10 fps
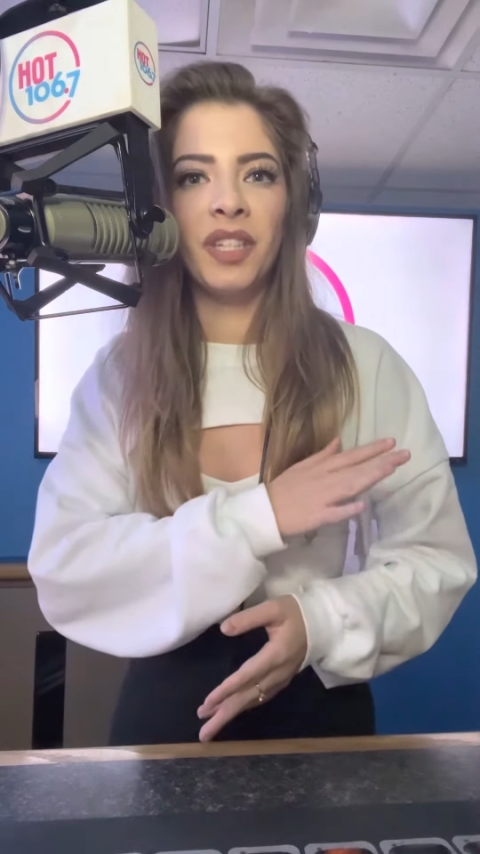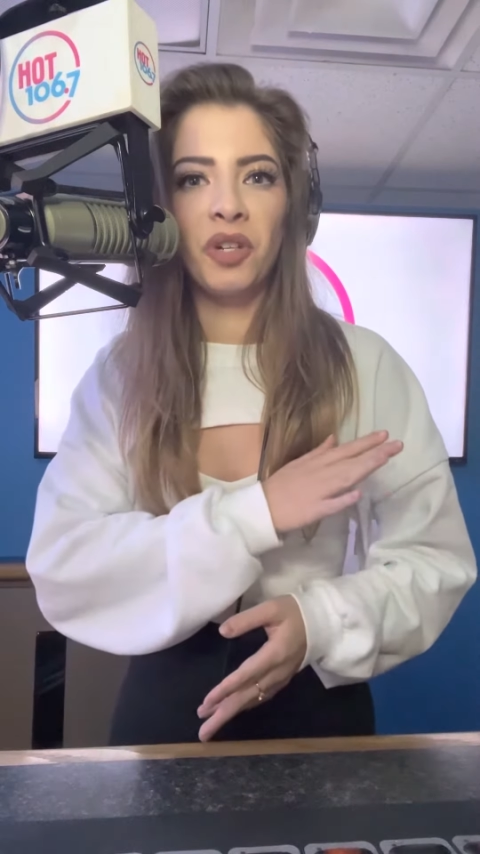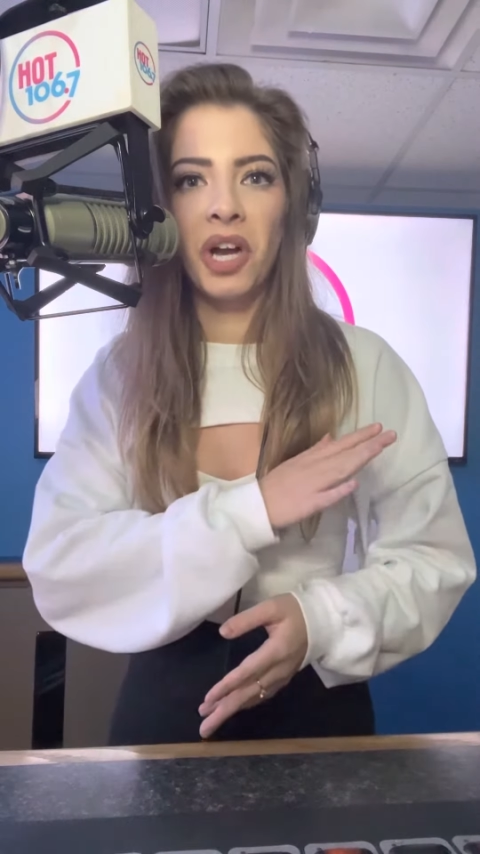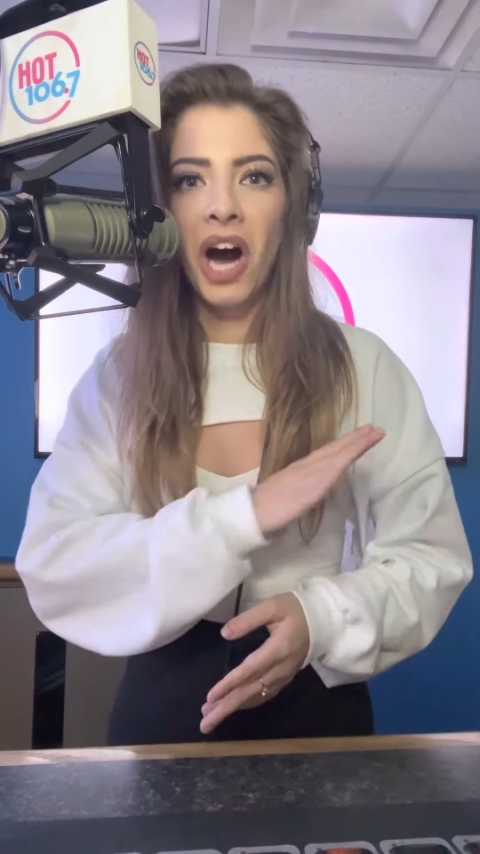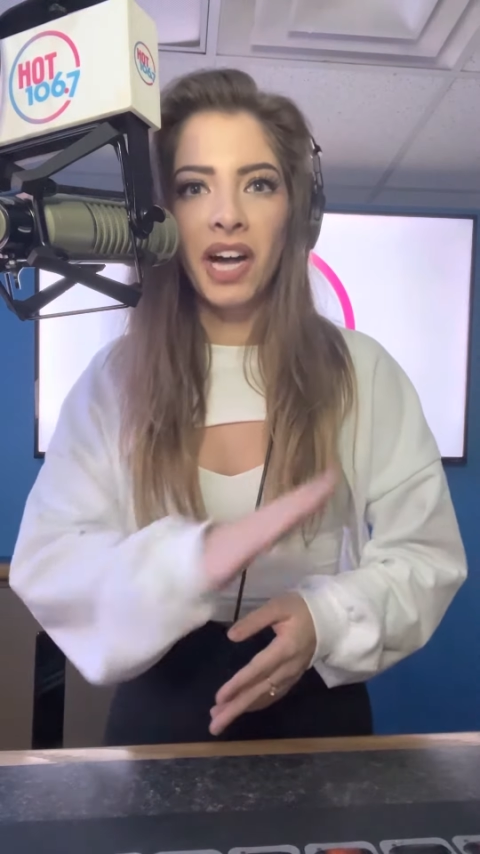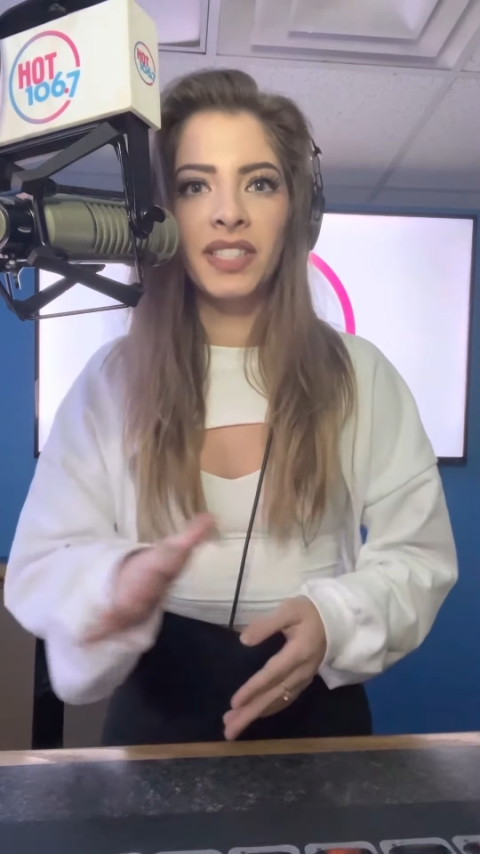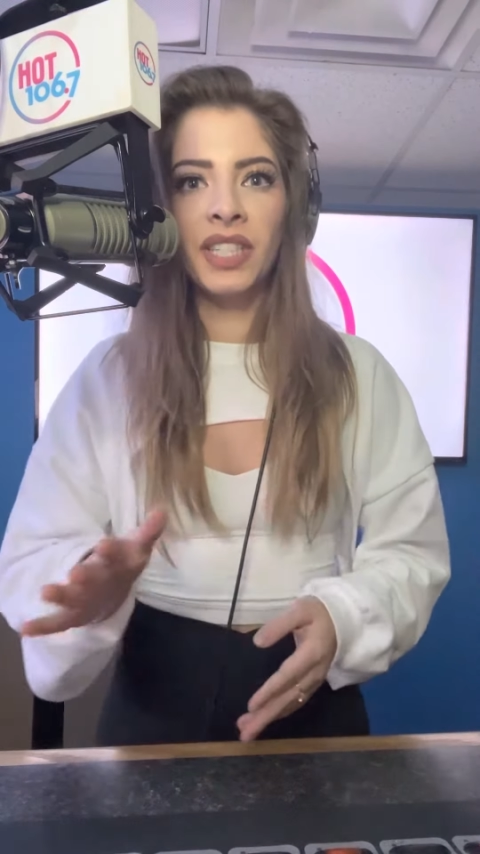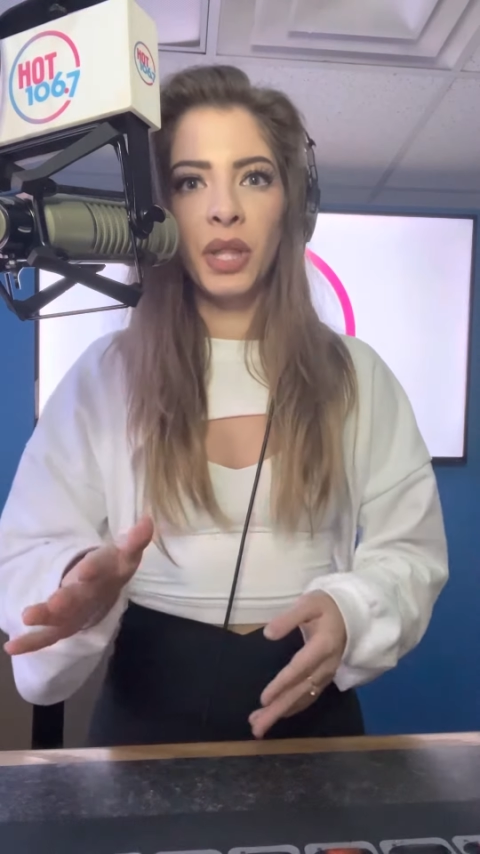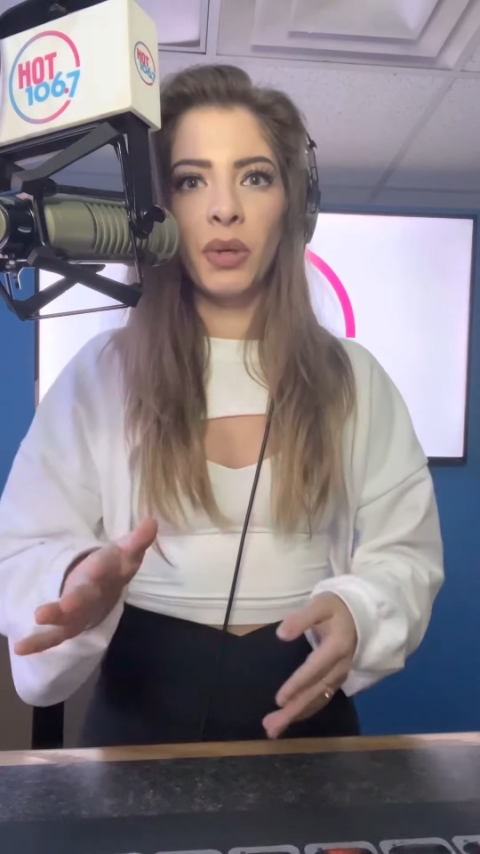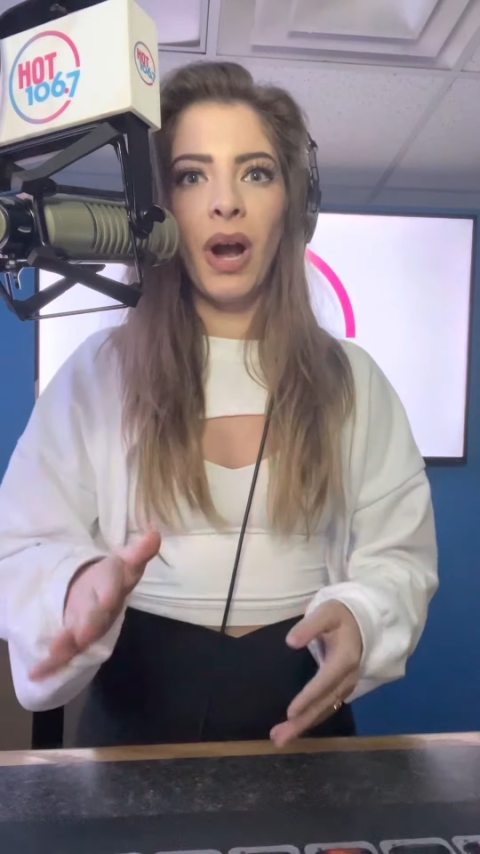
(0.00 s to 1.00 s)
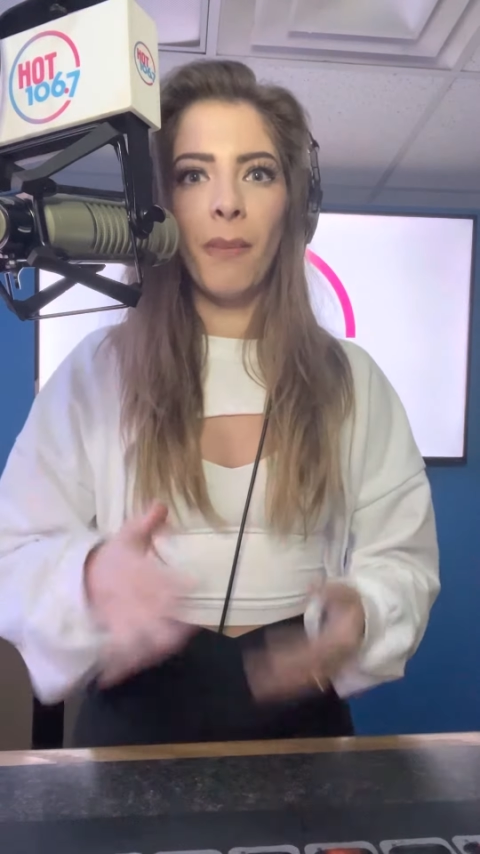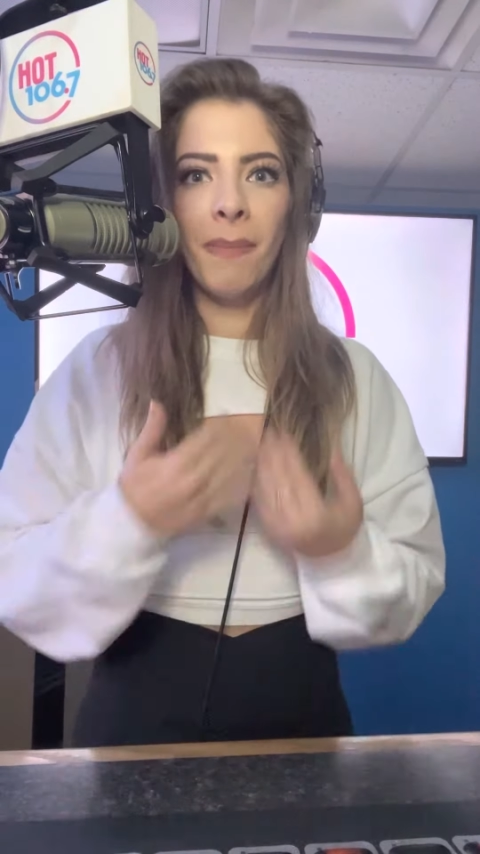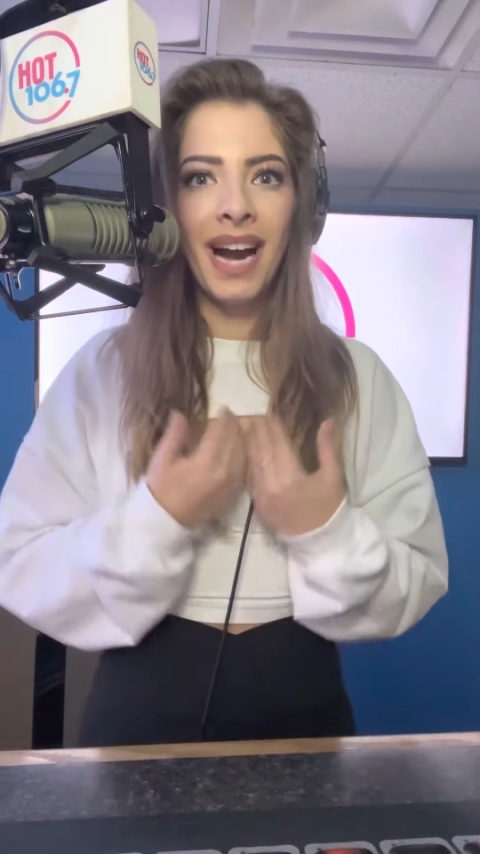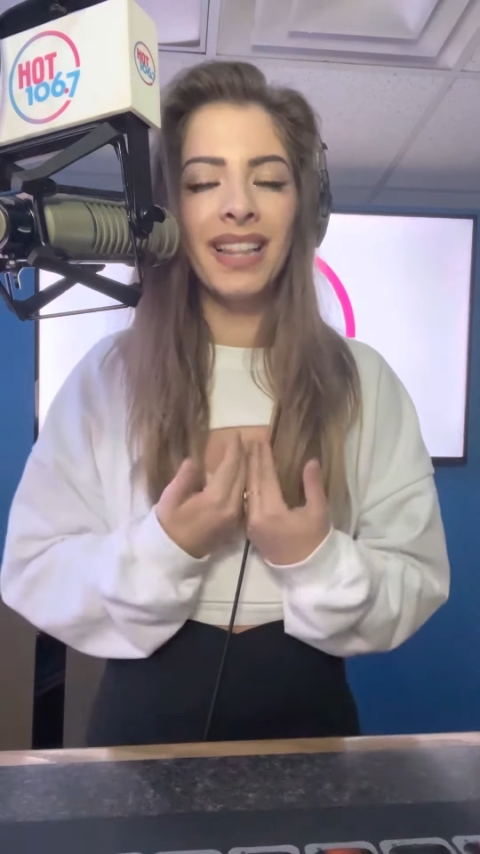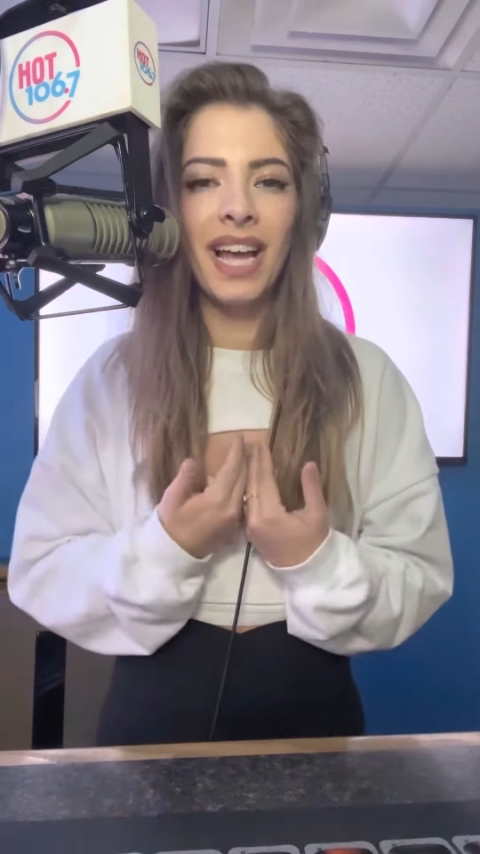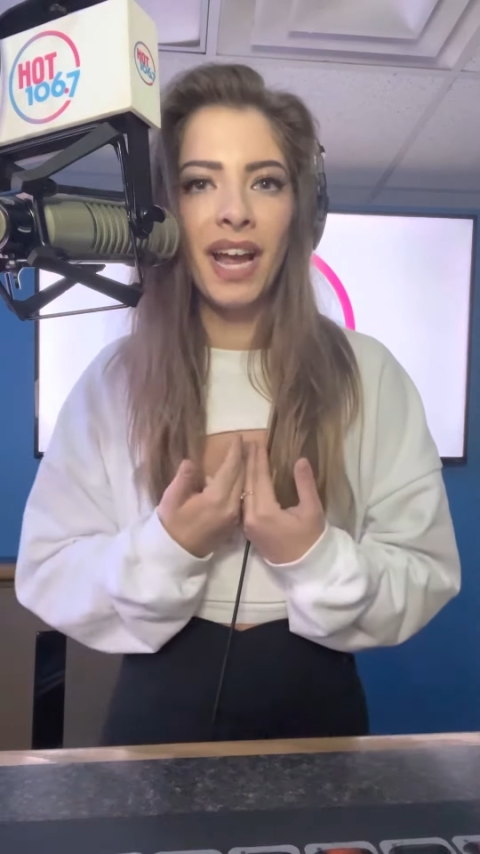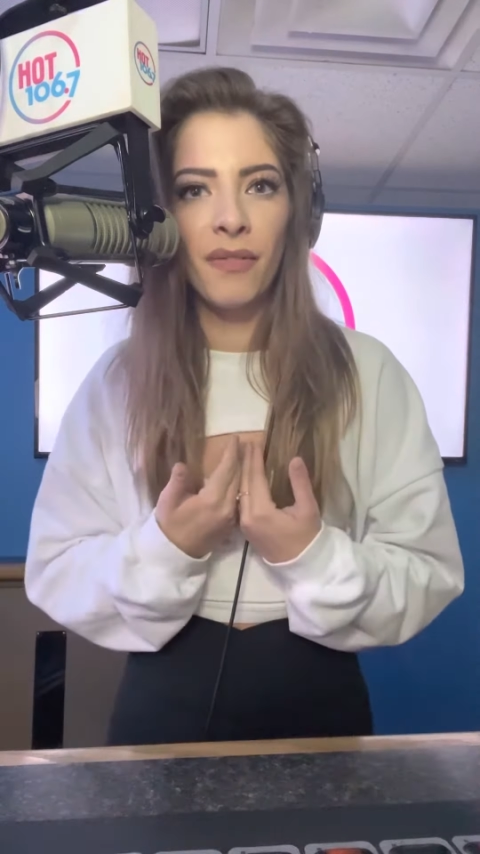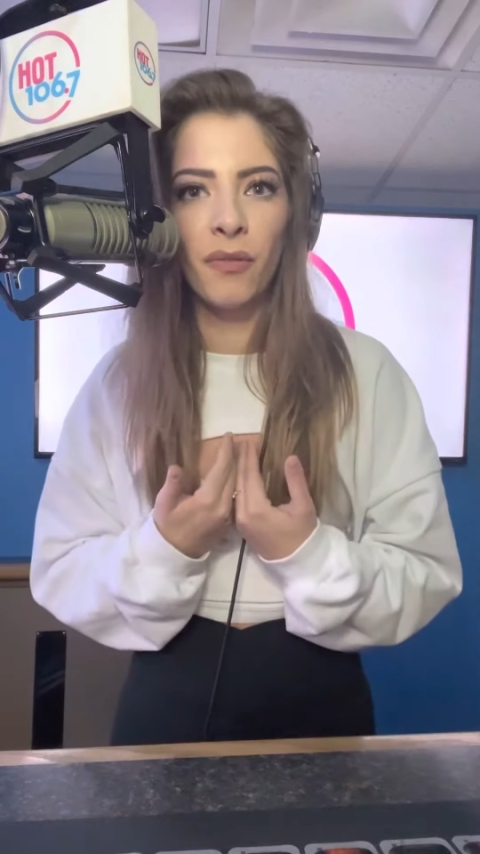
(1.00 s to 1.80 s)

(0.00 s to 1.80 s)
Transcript: a constant throughout my life